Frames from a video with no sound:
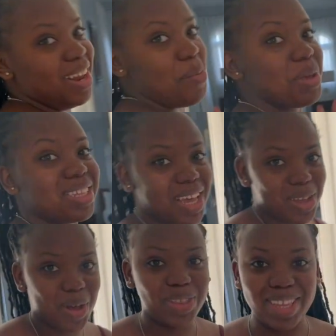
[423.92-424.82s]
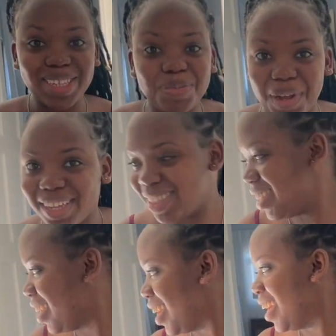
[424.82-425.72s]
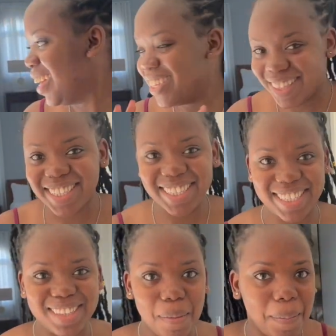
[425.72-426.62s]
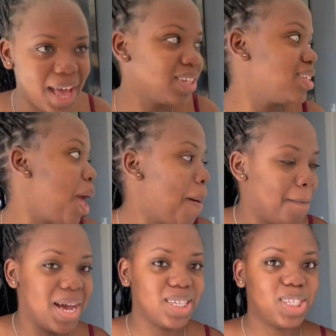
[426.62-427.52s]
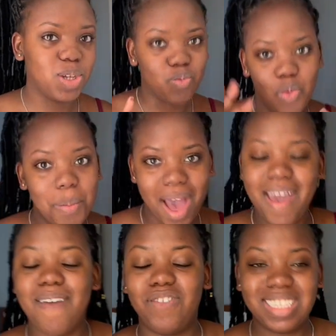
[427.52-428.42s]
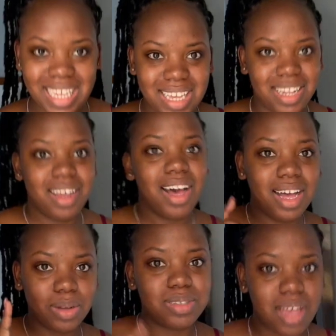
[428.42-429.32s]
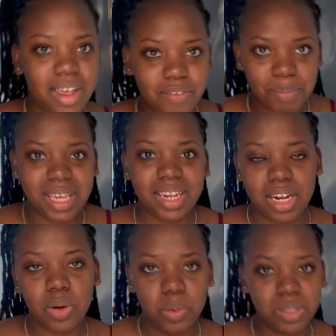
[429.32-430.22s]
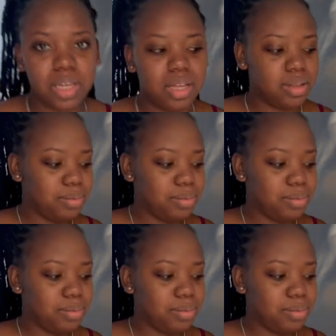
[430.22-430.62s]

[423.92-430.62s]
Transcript: let me tell y'all, this master this is the best master room I have seen outside of being in a hotel.